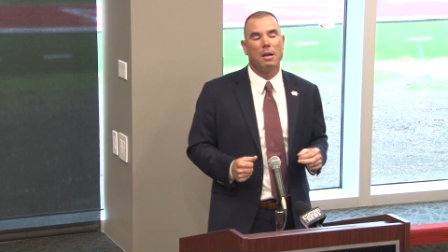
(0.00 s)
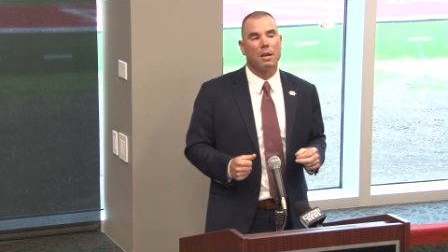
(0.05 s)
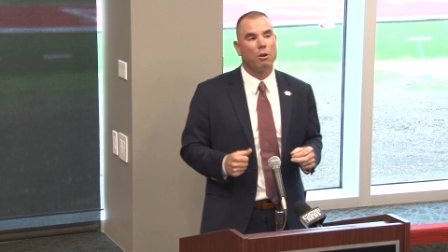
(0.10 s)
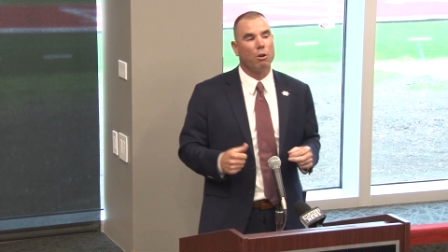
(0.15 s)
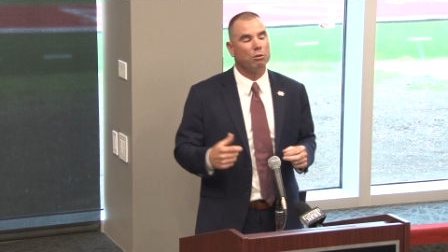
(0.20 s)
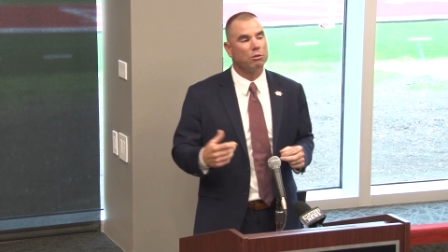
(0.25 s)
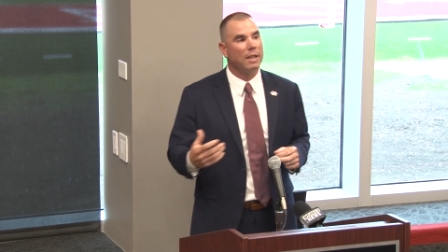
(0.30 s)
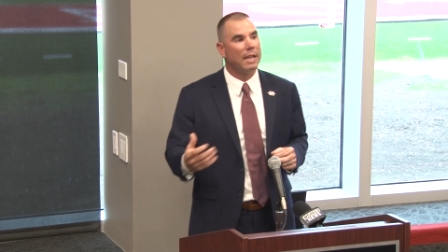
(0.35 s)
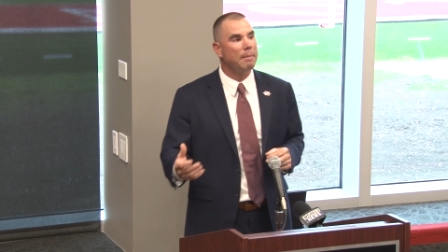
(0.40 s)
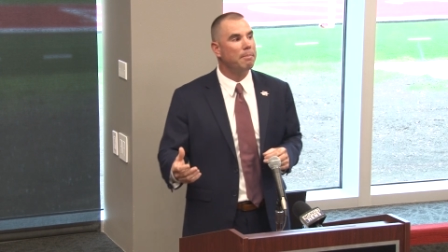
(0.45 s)

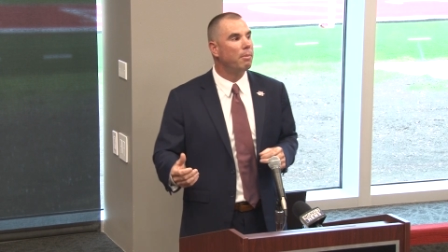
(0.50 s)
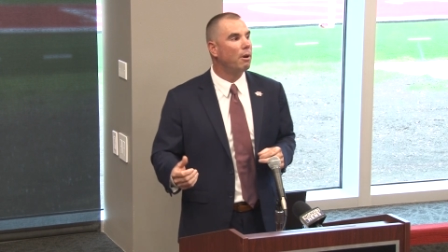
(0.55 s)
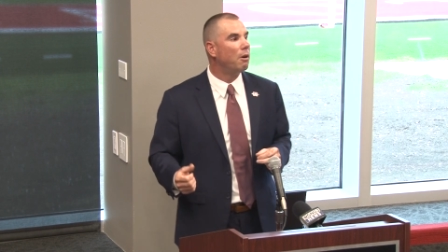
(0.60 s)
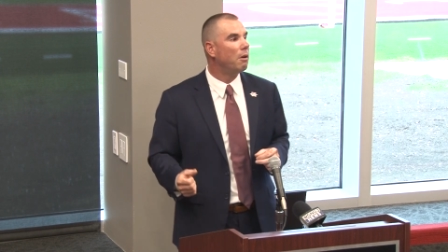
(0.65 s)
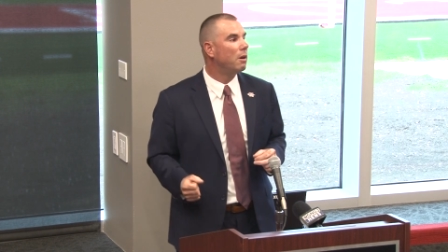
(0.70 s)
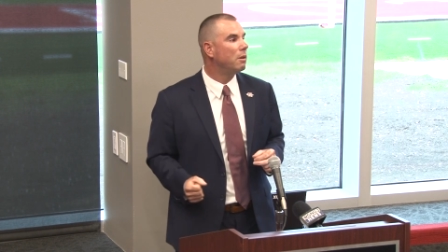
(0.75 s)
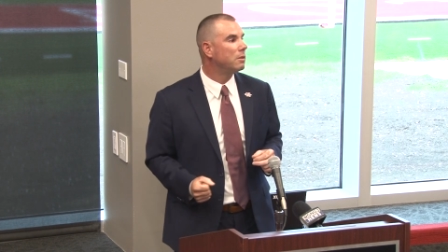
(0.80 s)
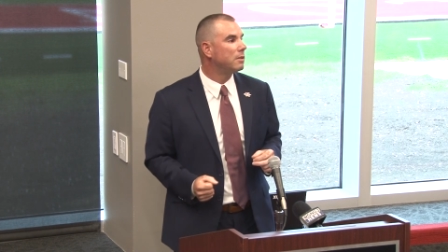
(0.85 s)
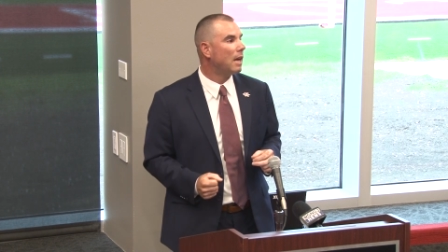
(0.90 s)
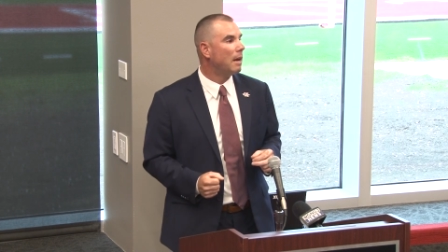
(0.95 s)
Coach Lane
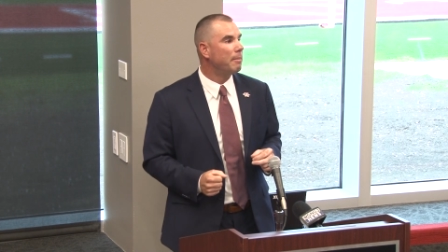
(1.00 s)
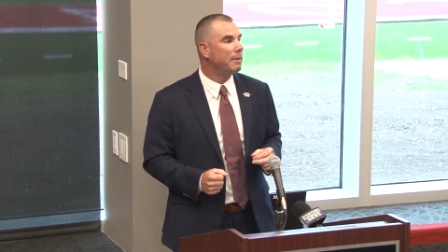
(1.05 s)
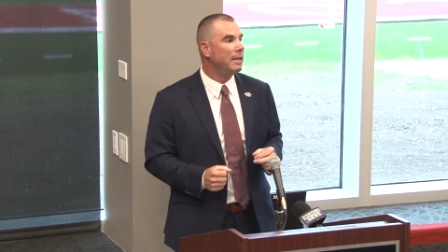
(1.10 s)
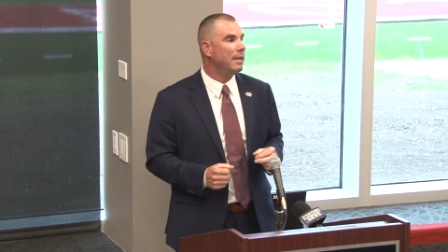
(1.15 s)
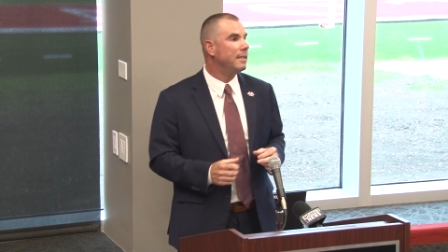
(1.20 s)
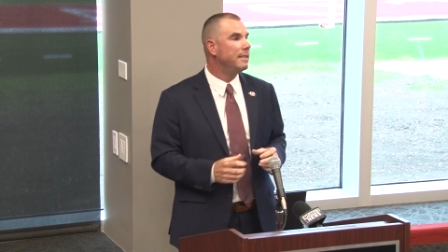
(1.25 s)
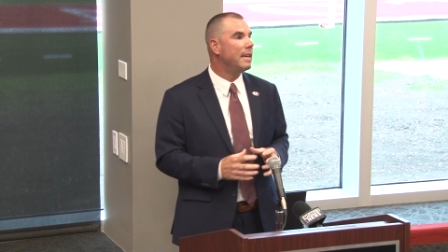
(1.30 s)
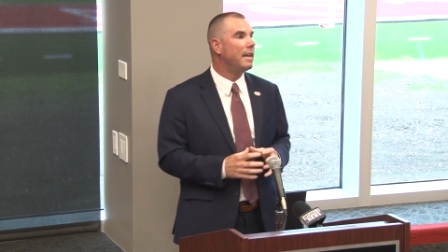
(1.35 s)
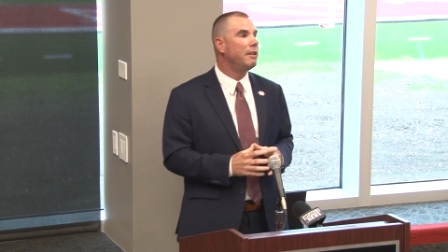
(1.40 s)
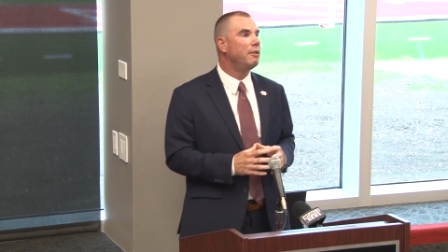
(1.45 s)
Burroughs, I'm
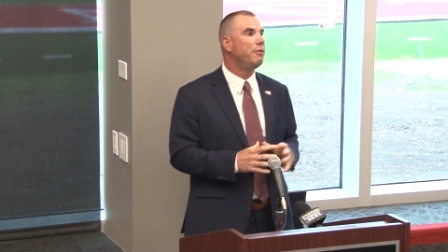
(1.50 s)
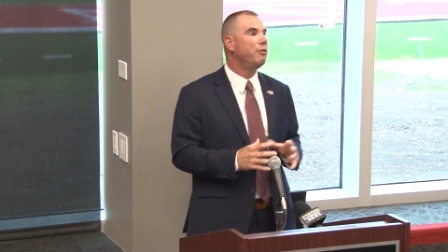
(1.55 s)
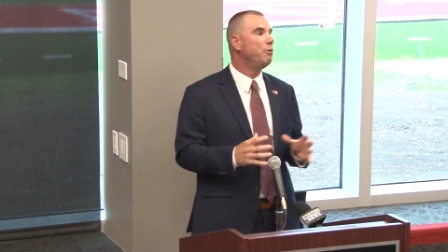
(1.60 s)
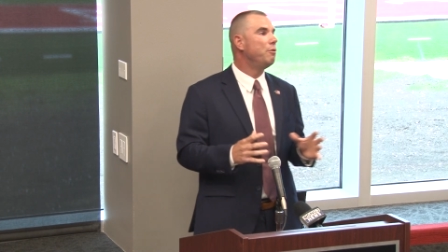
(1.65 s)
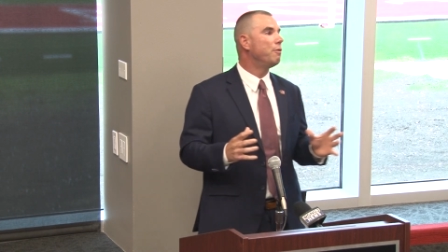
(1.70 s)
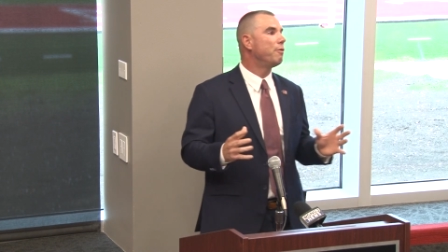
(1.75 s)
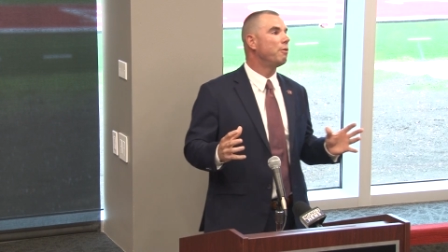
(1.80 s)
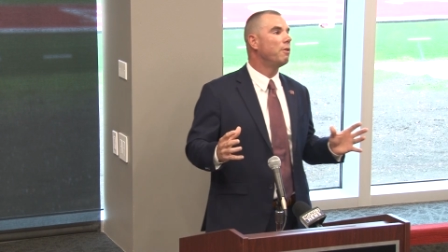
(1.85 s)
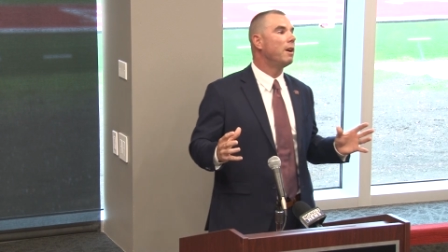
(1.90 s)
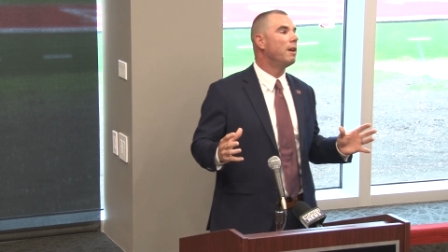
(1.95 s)
indebted to
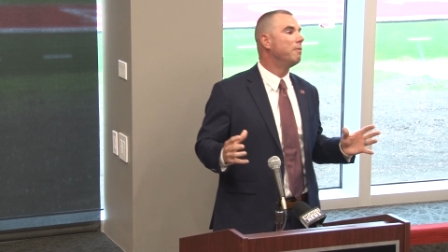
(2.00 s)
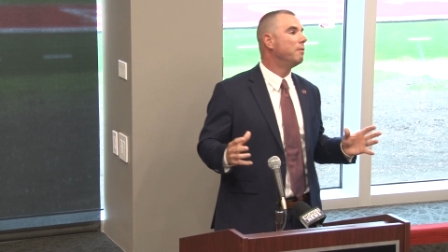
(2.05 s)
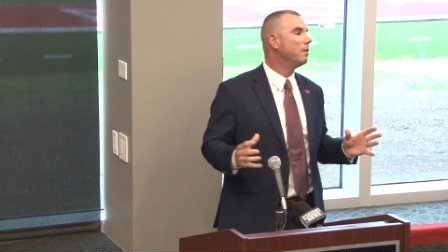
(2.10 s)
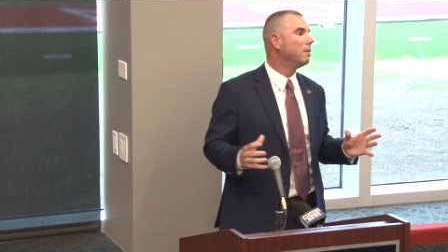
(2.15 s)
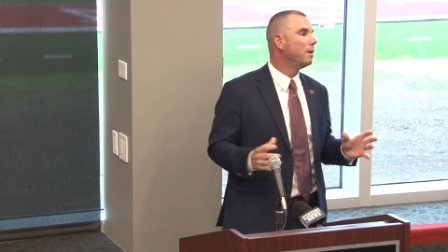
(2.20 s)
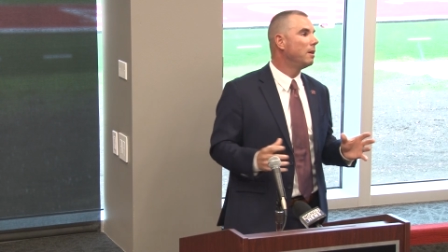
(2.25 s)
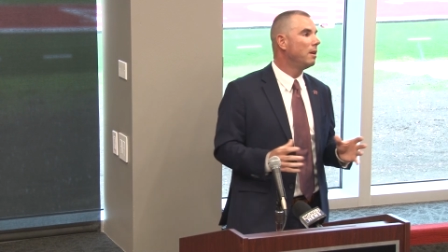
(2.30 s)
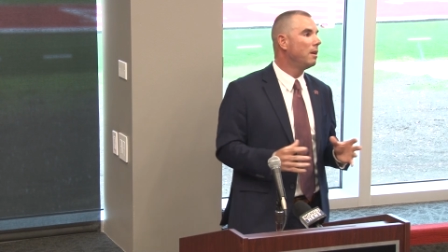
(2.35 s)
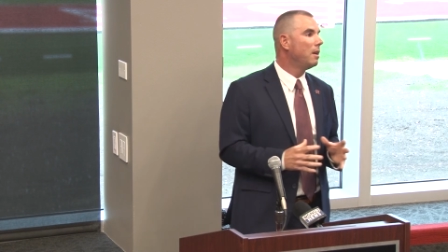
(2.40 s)
you forever.